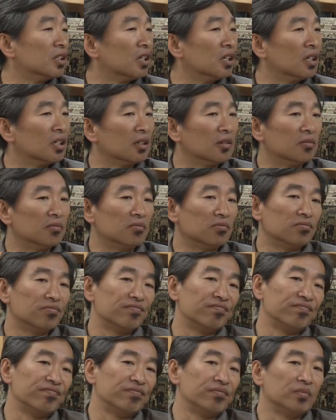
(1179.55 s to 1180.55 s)

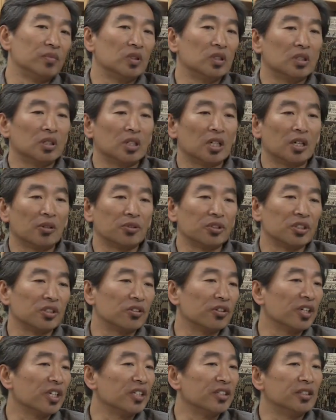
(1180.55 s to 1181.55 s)
I was in
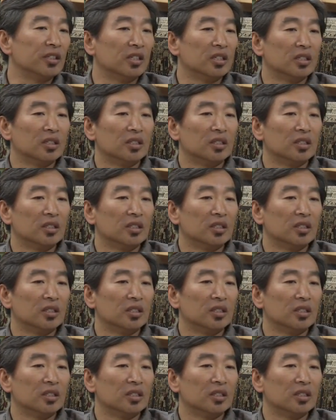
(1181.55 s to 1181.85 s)
grade